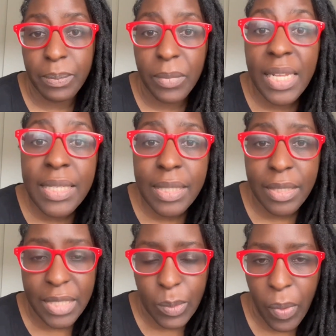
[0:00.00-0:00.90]

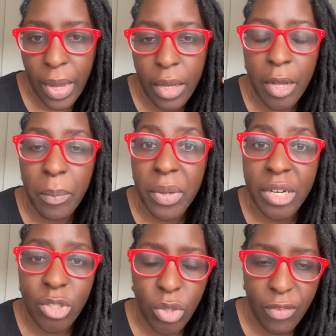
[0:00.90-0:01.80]
insulin spike
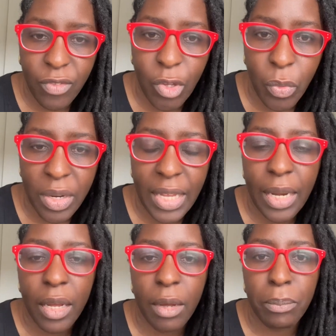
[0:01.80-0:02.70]
compared to if you were
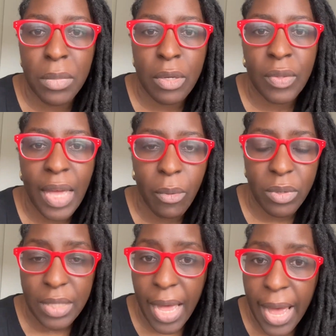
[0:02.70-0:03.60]
eating a meal that
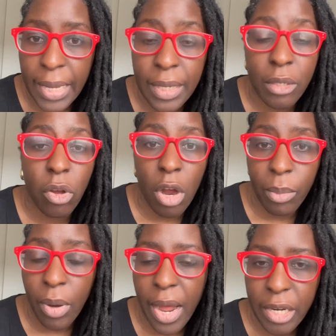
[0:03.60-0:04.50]
was high in
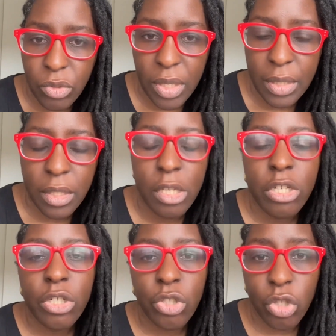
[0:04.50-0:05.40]
carbohydrates.
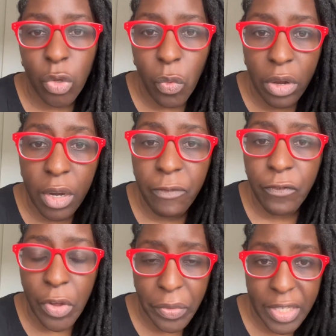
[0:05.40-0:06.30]
So you want to
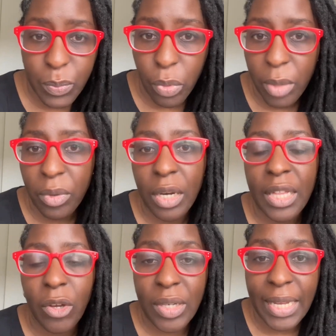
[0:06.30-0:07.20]
focus
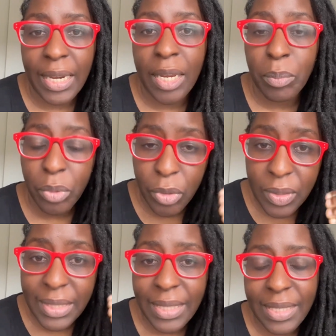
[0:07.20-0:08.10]
primarily on eating
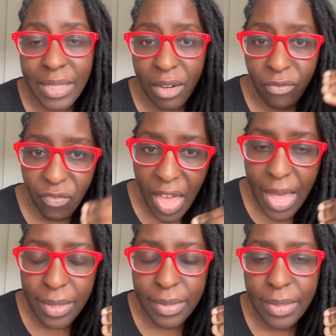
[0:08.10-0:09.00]
proteins and
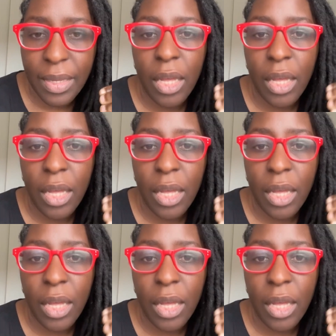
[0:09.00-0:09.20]
fats.